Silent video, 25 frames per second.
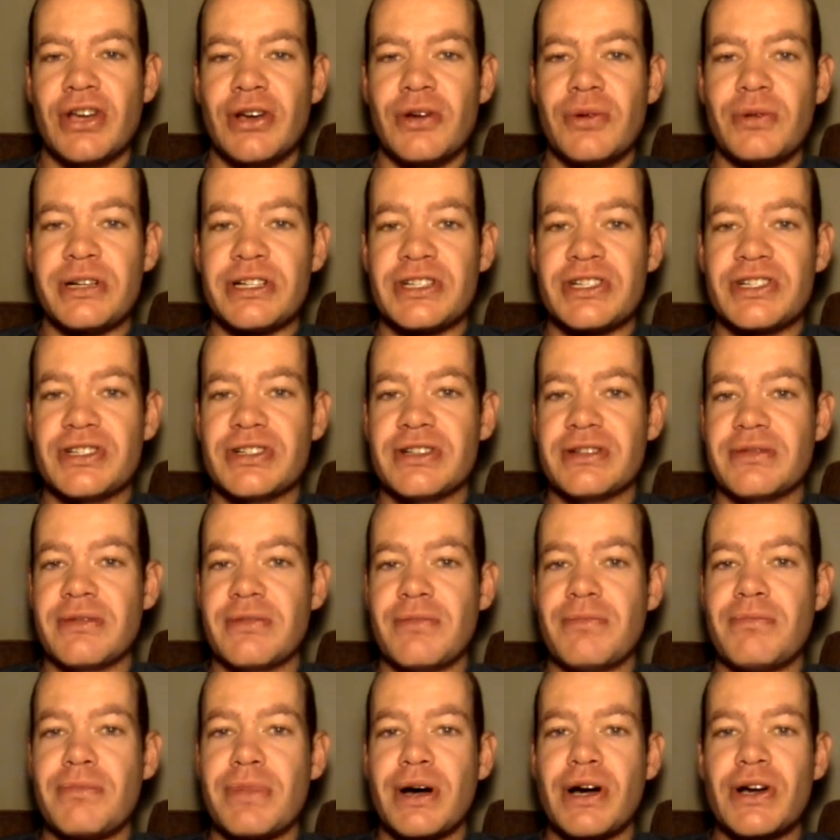which
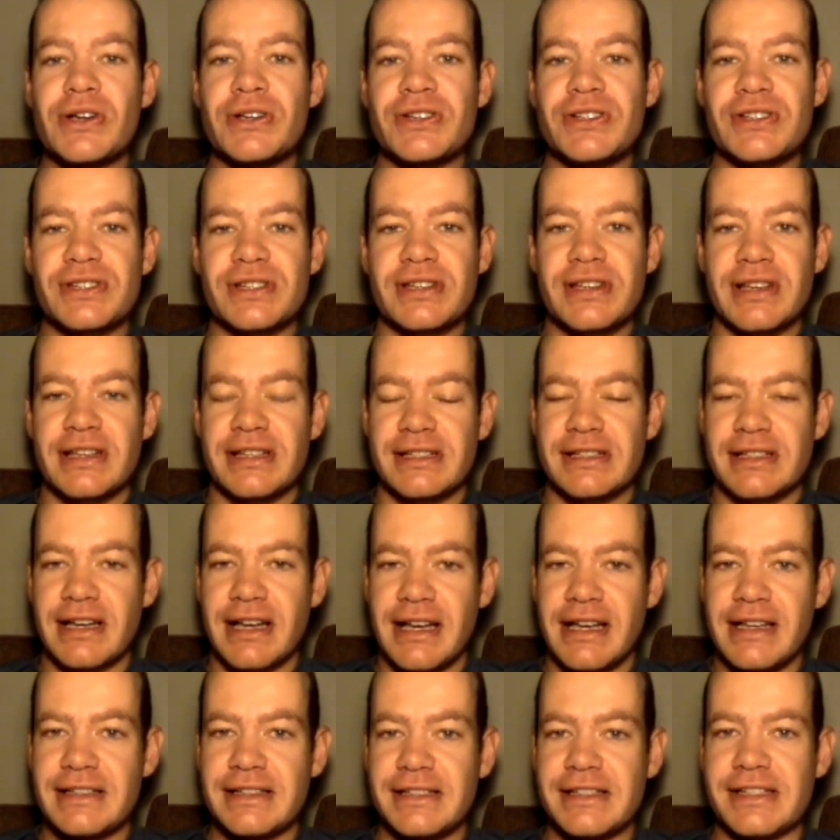most
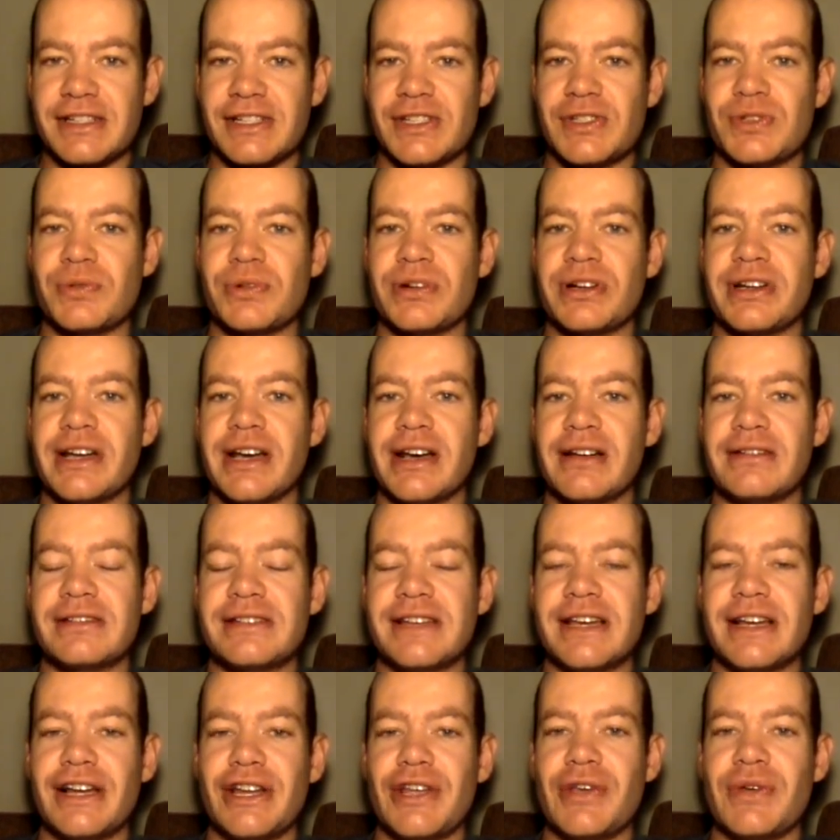scientists would now
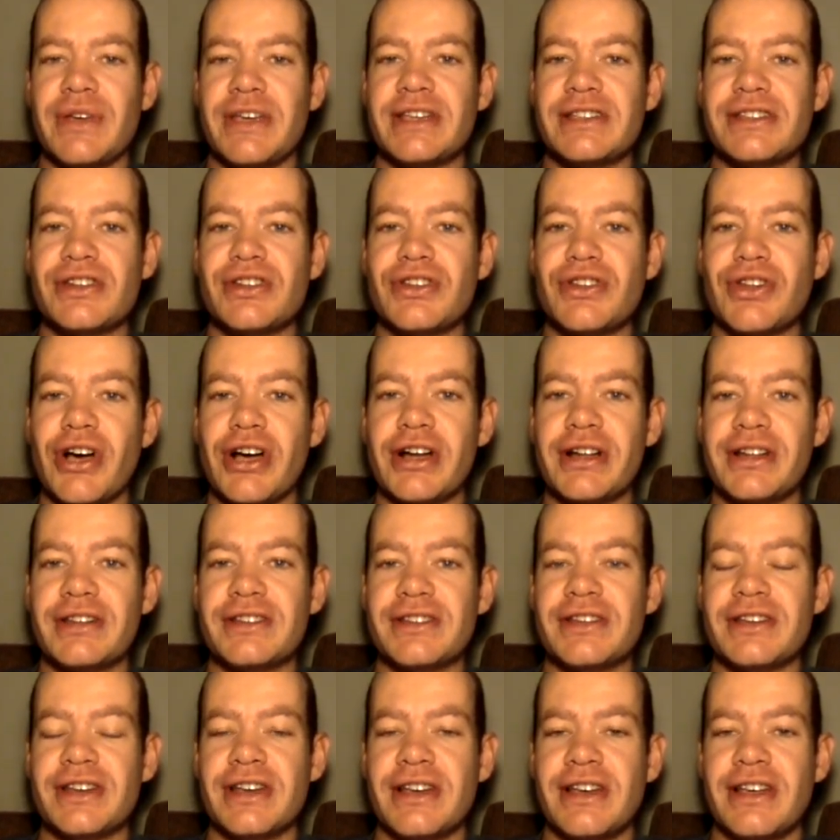tell you is not